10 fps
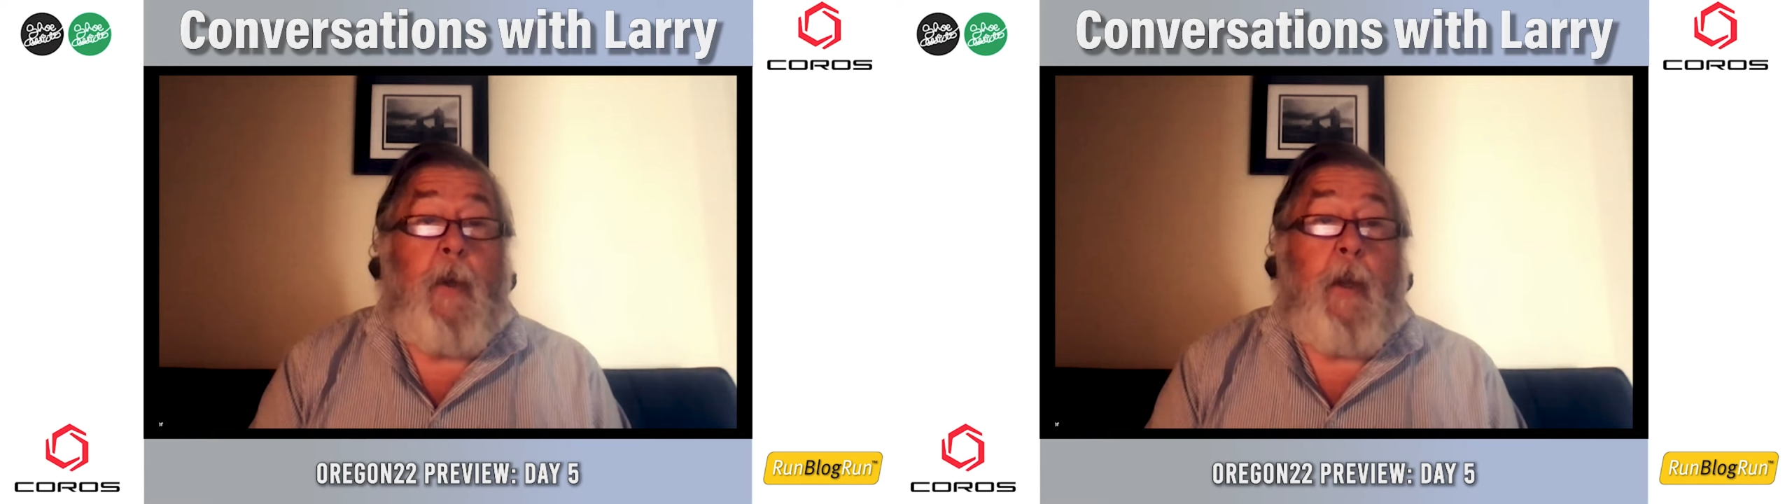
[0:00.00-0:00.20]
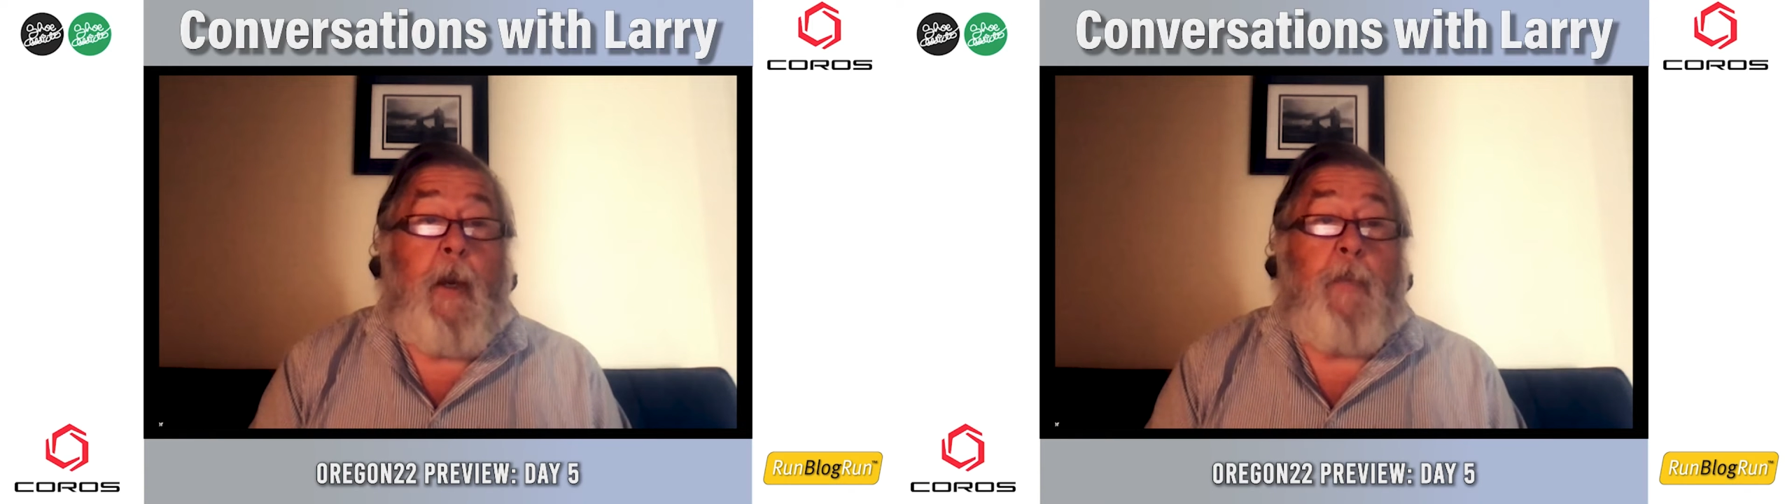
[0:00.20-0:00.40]

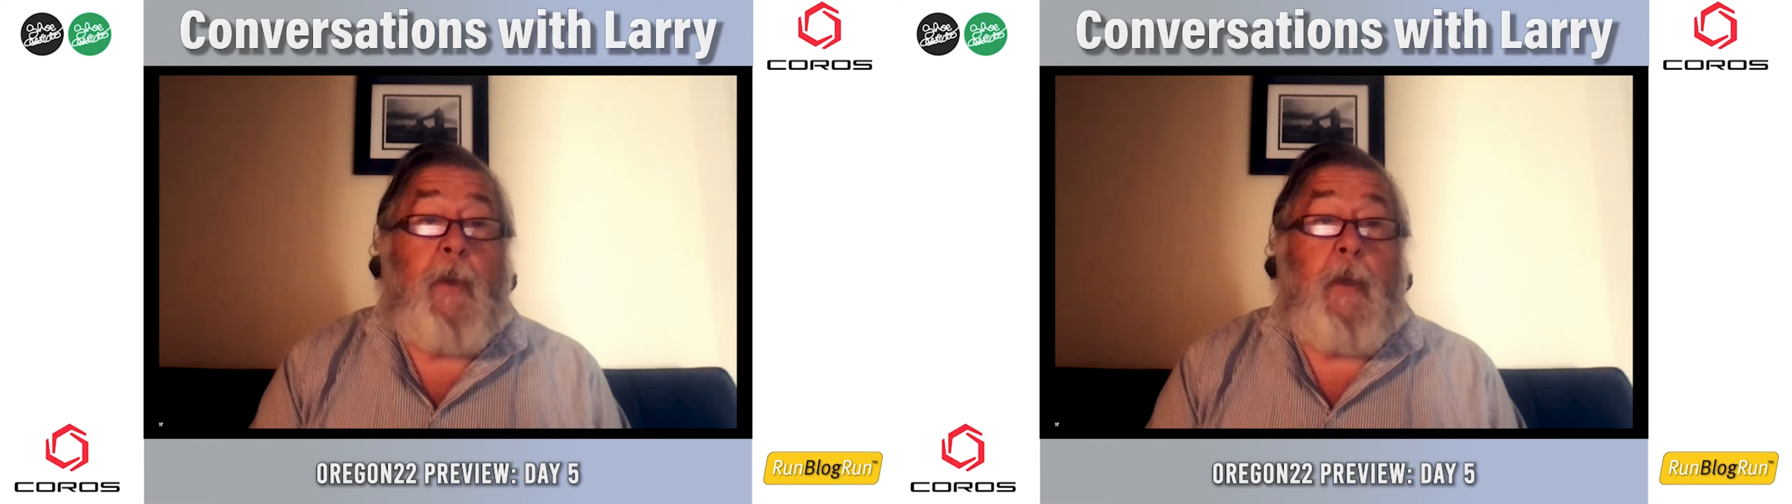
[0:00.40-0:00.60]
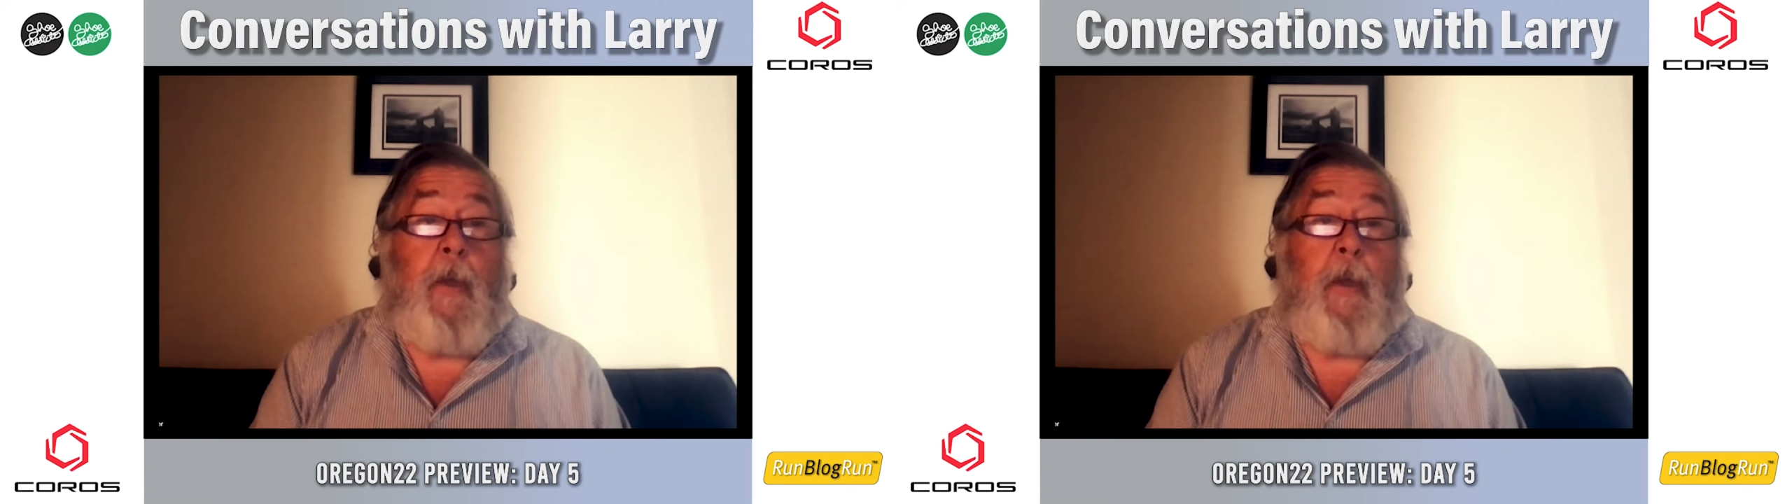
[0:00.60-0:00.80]
and it
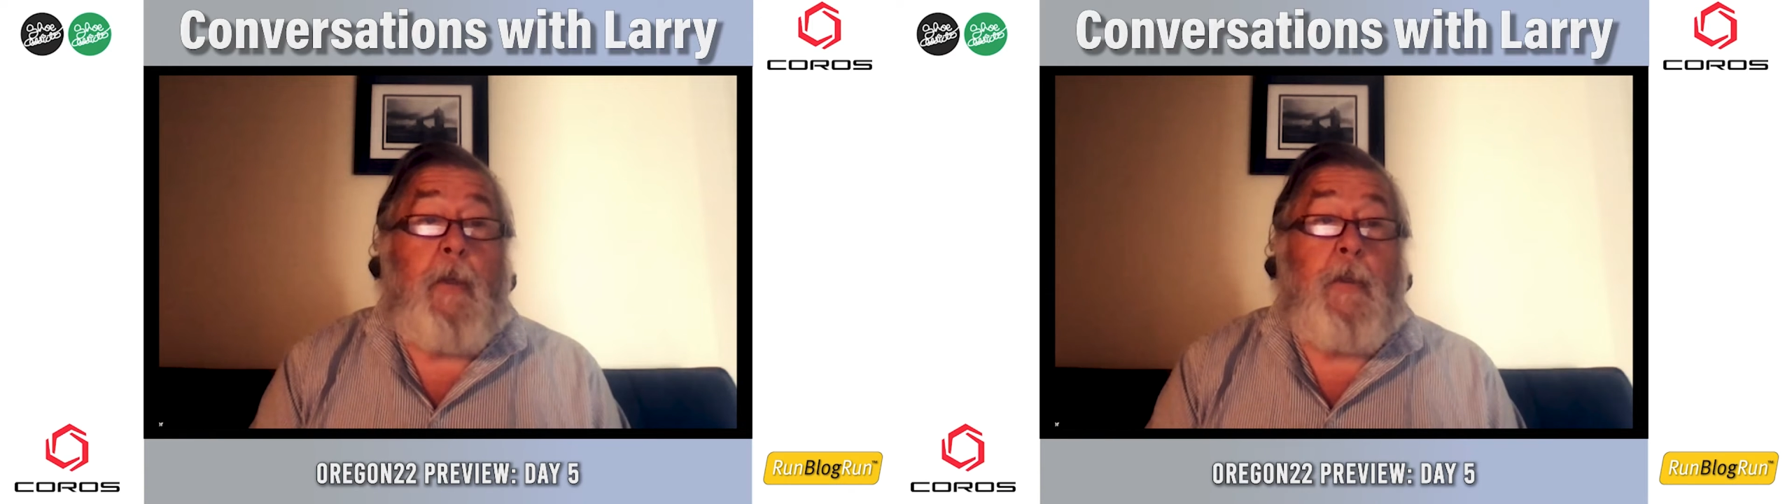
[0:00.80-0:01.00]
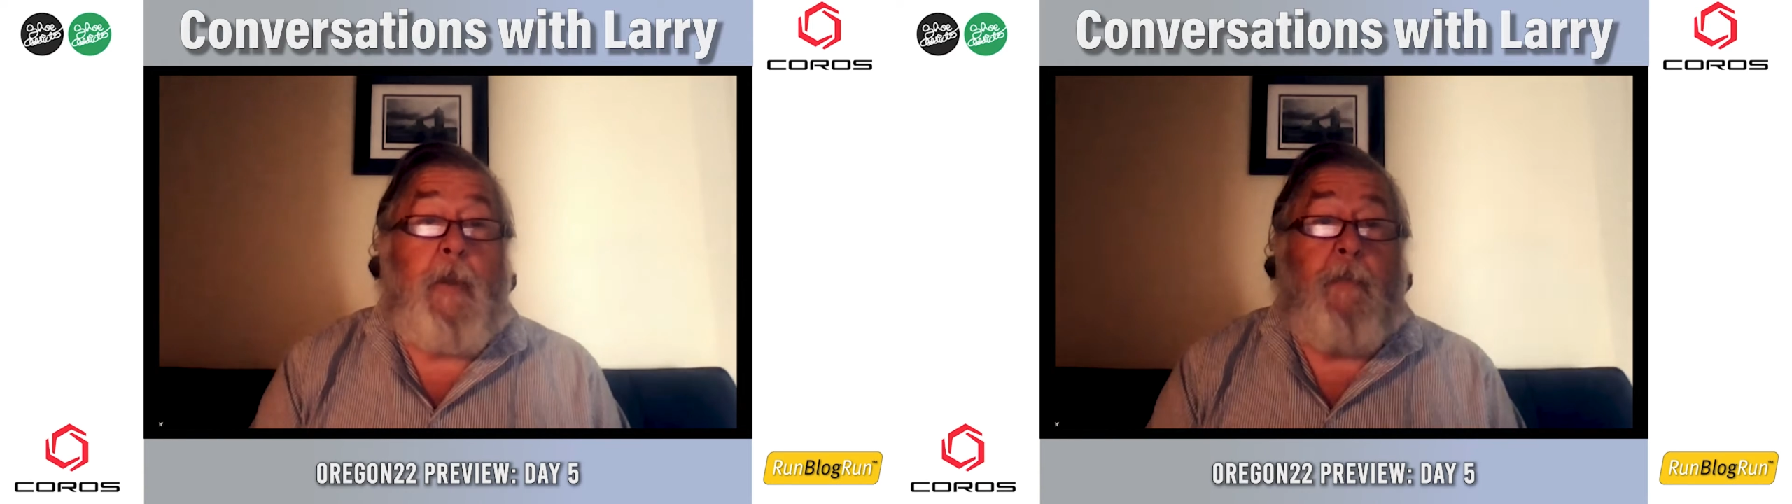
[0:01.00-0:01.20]

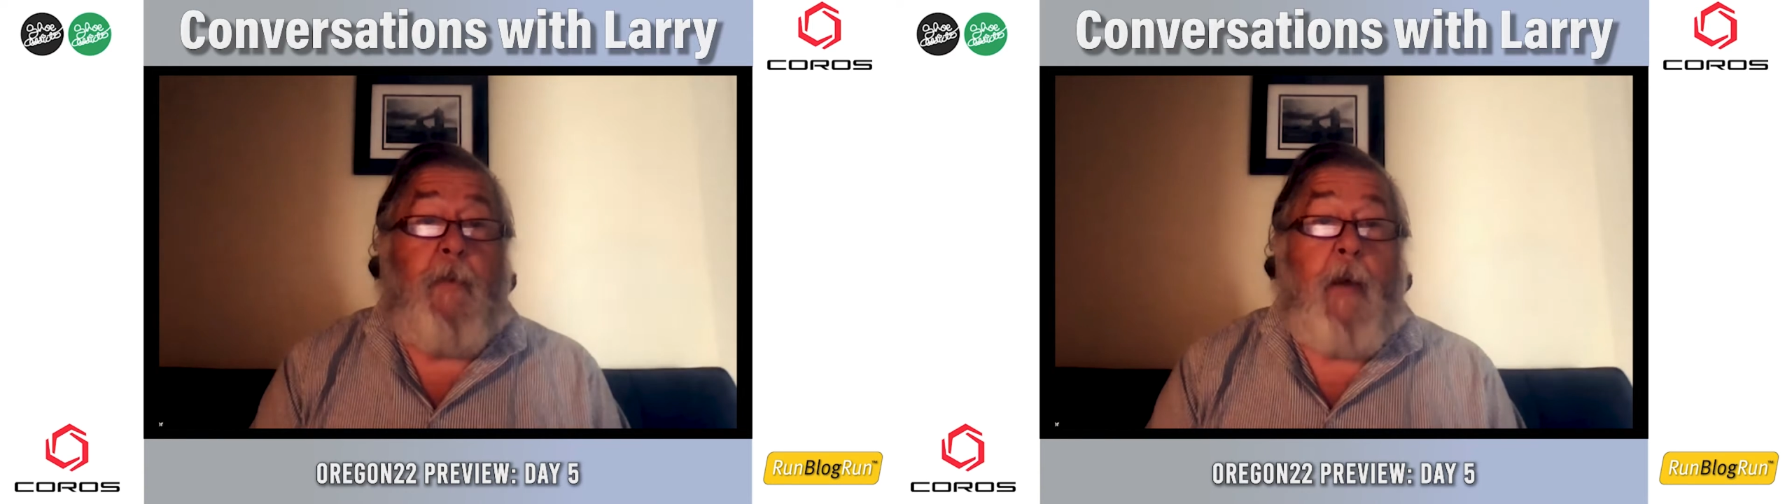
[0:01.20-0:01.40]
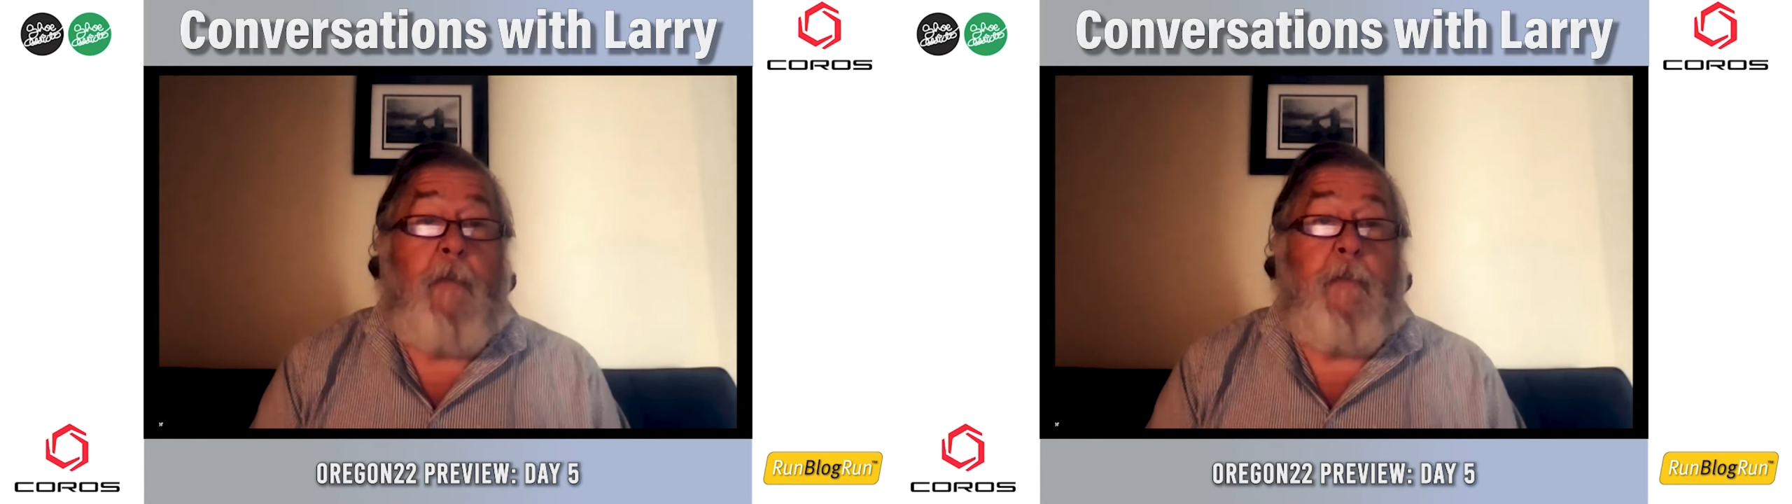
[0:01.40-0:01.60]
begins at
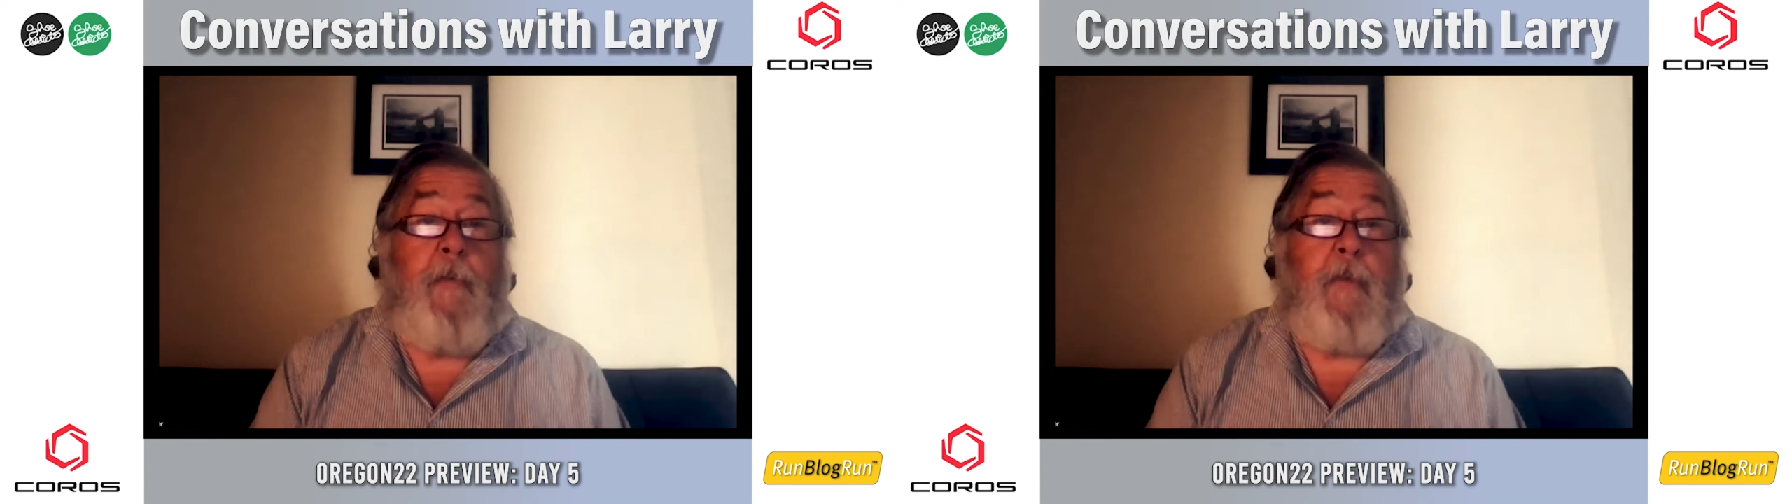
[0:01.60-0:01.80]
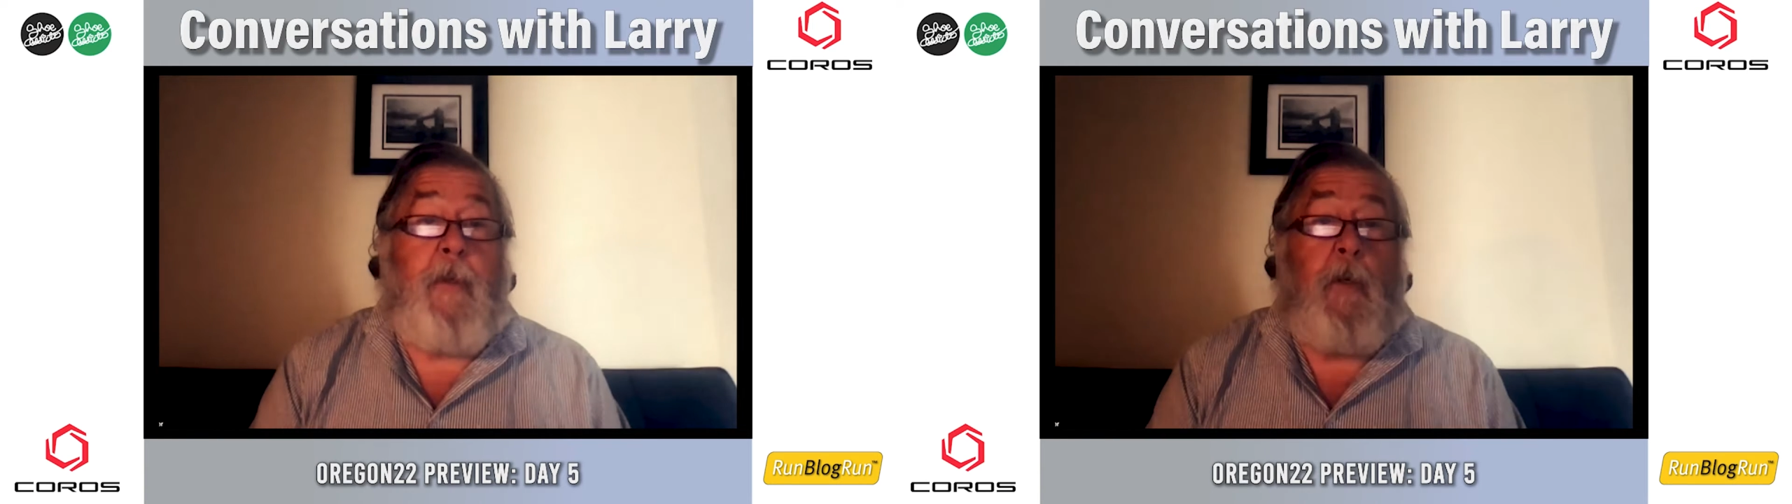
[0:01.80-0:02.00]

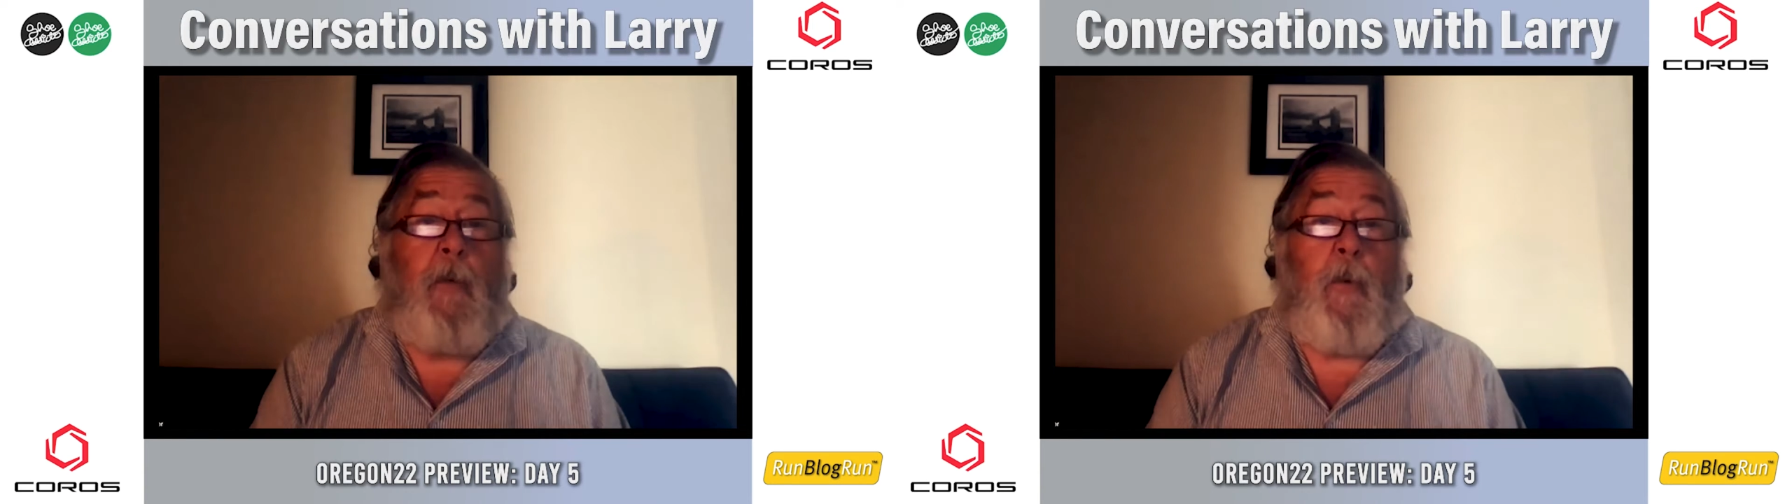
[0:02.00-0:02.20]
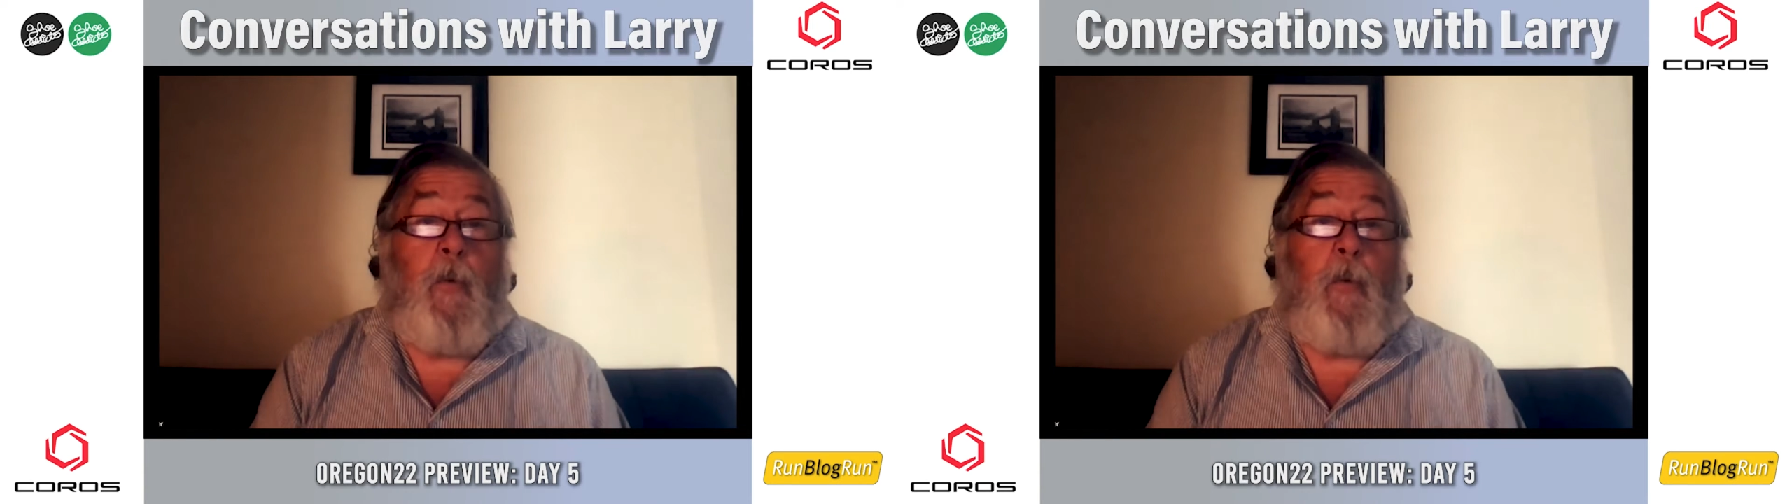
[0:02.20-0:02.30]
5:15 with